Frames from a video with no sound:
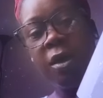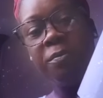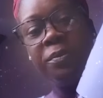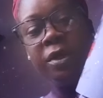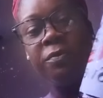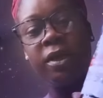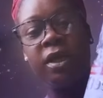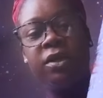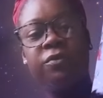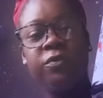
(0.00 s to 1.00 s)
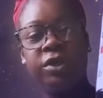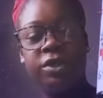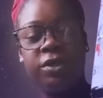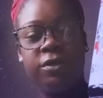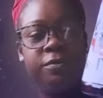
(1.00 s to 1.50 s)
I'm going to put it in the
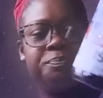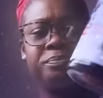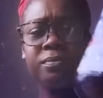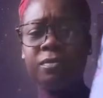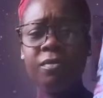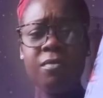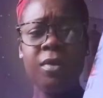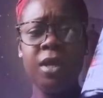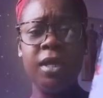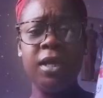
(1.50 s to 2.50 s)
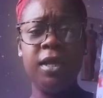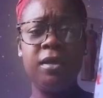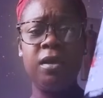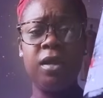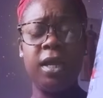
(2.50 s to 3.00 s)
freezer and
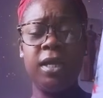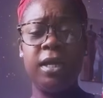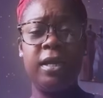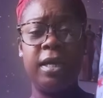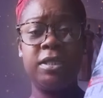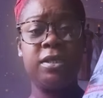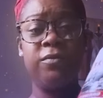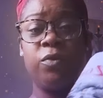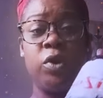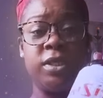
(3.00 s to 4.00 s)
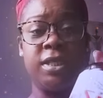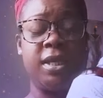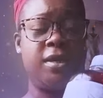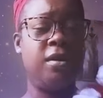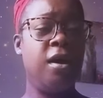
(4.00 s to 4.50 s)
then let it get nice and
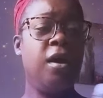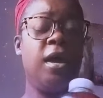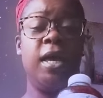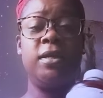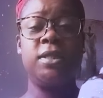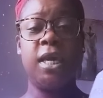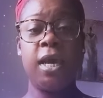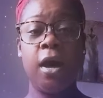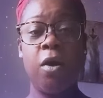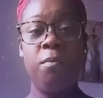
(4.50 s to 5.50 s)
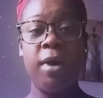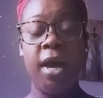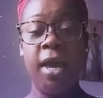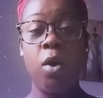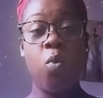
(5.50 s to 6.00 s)
frosty and take out
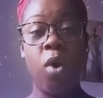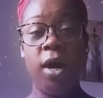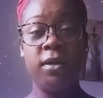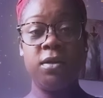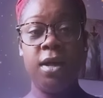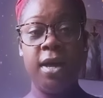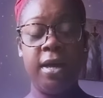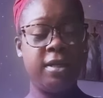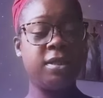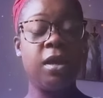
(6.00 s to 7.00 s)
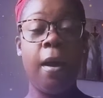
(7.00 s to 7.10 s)
my wine glass,